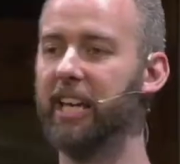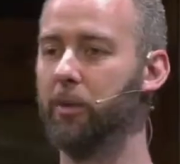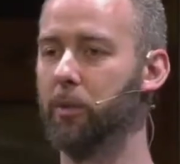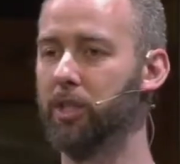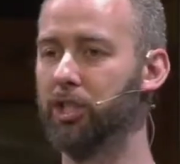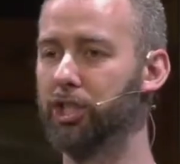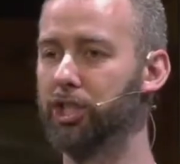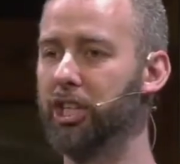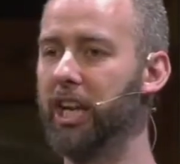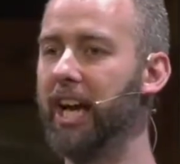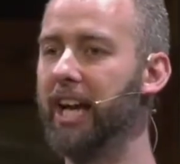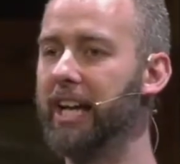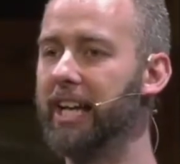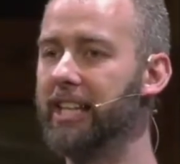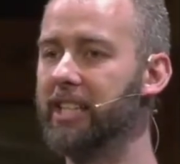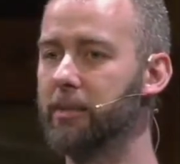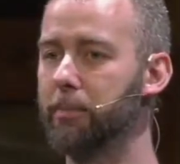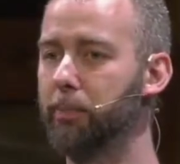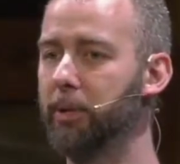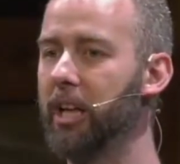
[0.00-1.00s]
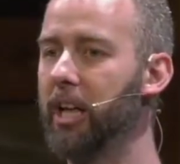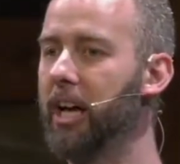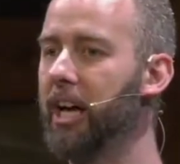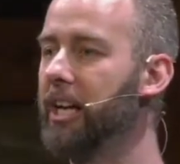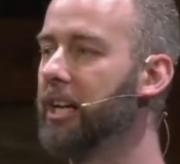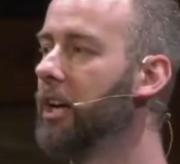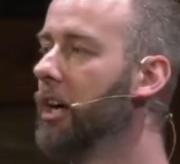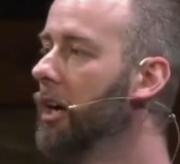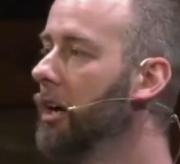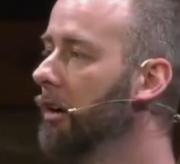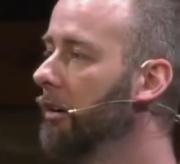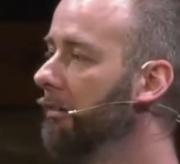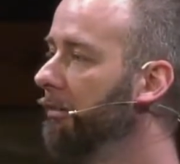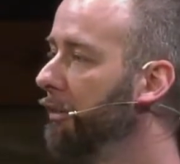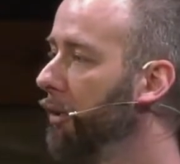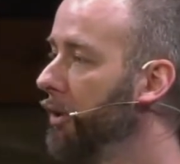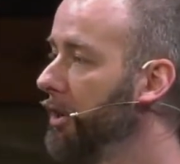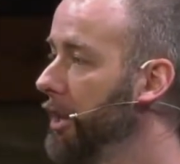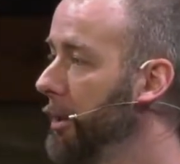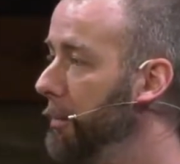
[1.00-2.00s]
would shed his blood
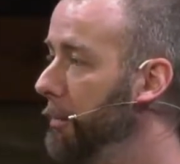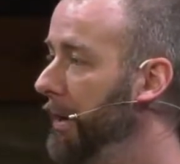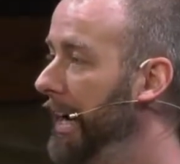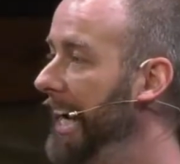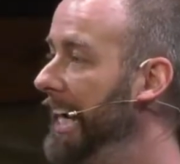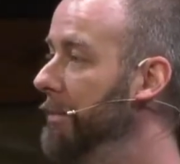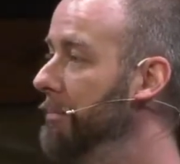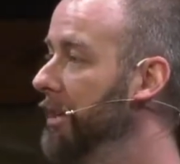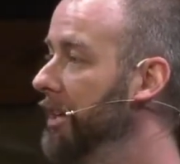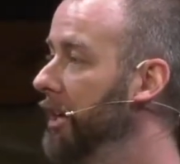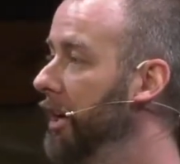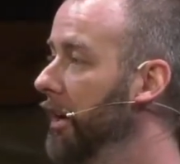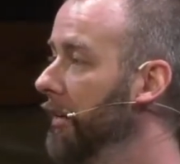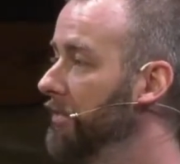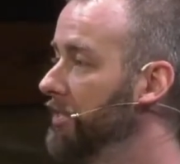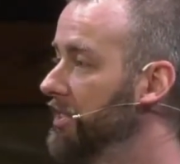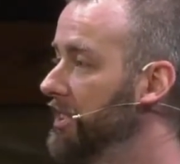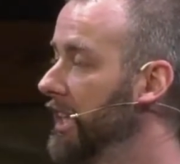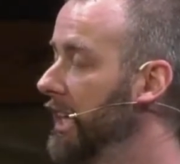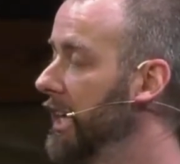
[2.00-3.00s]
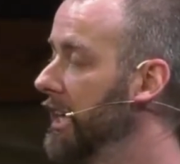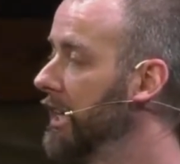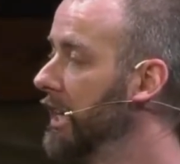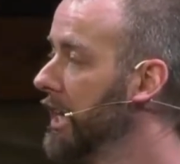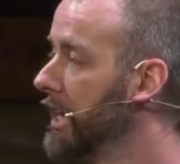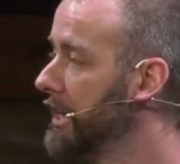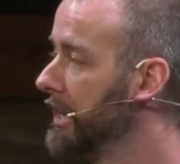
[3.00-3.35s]
for the payment of sin,